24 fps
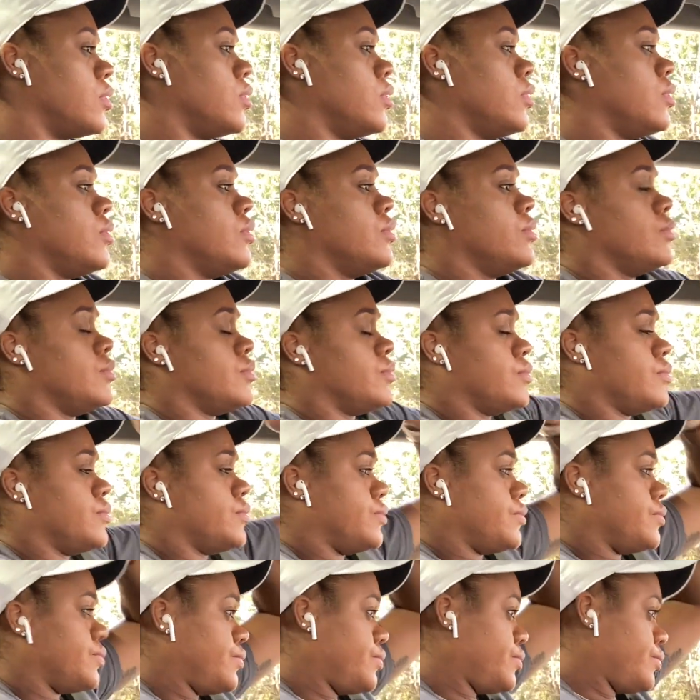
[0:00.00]

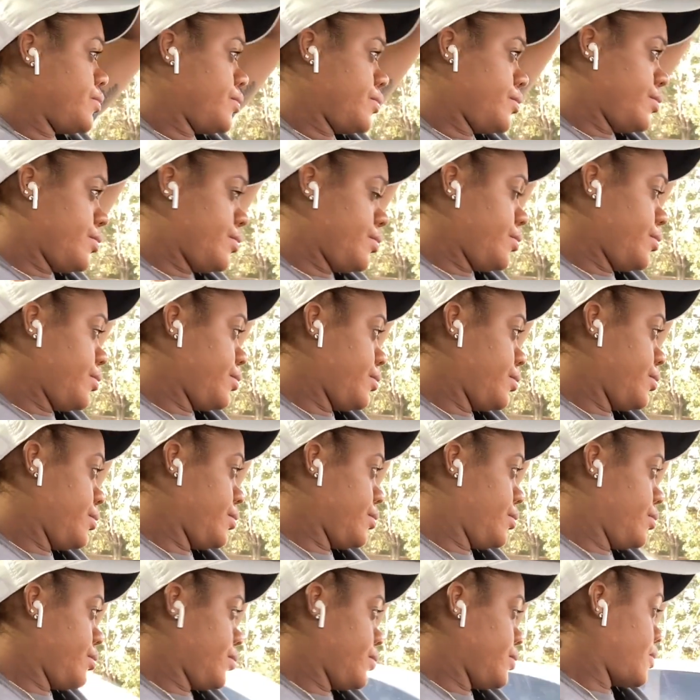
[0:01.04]

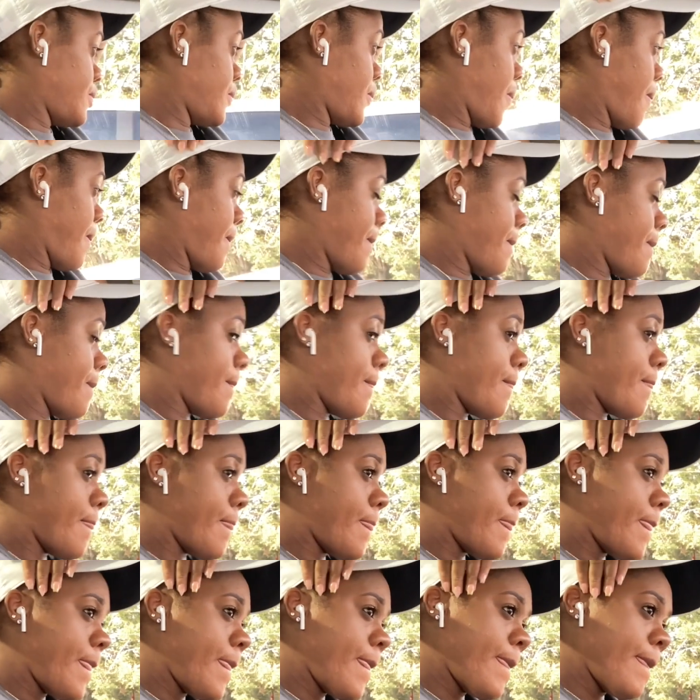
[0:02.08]

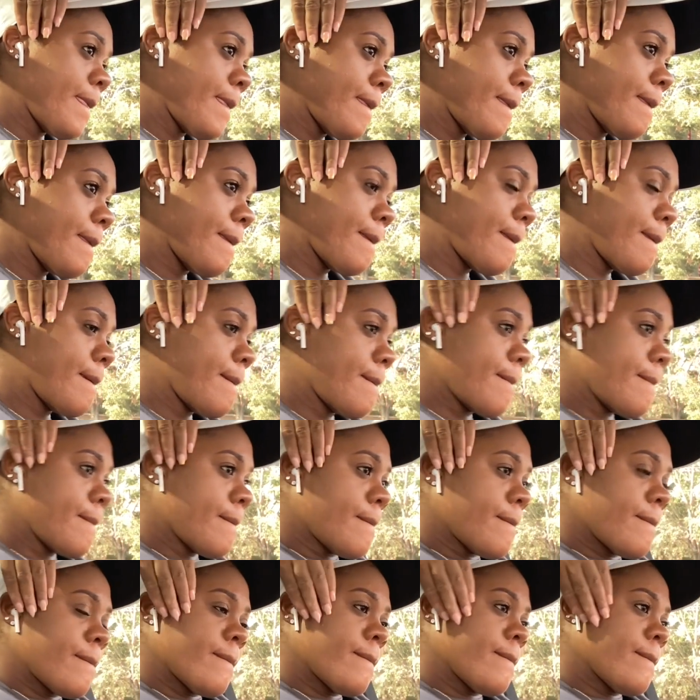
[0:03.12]

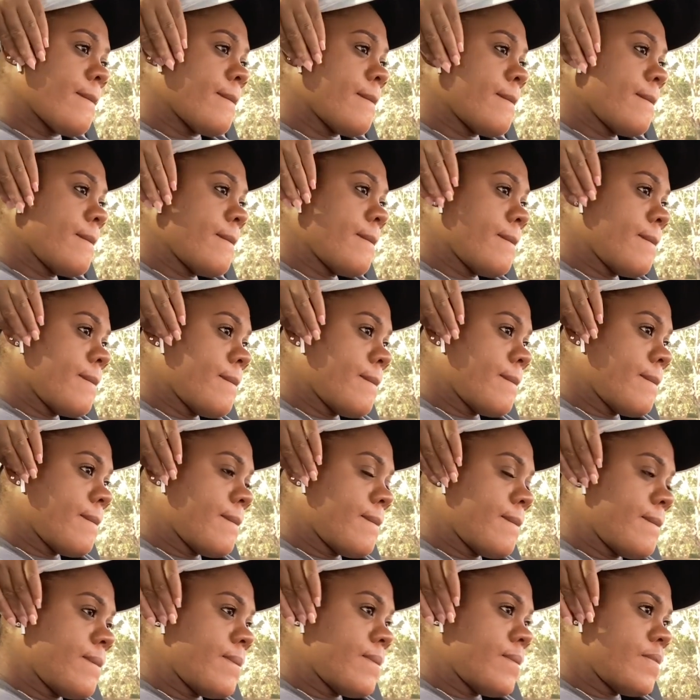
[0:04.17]

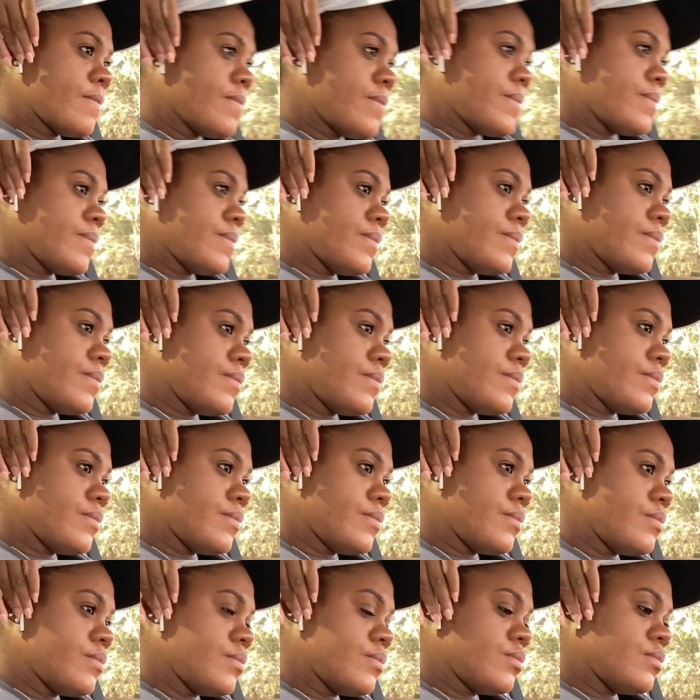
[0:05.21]

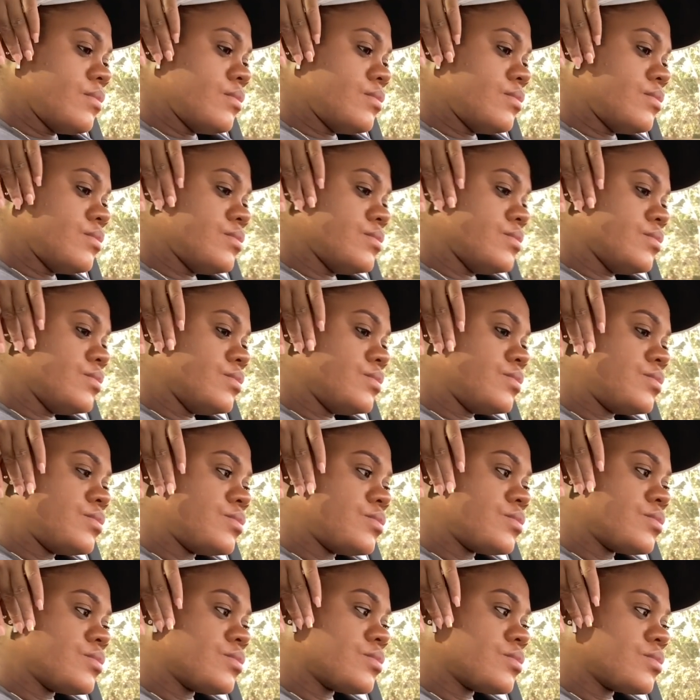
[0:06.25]

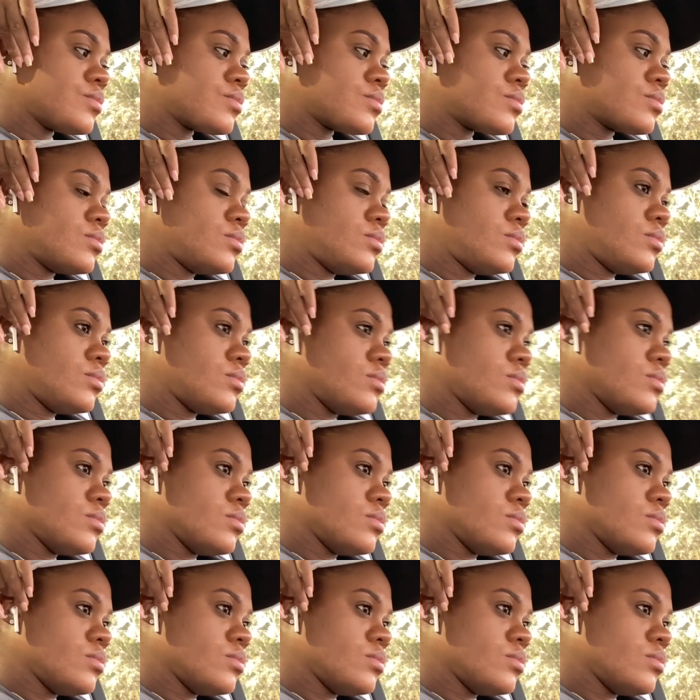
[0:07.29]
[no speech]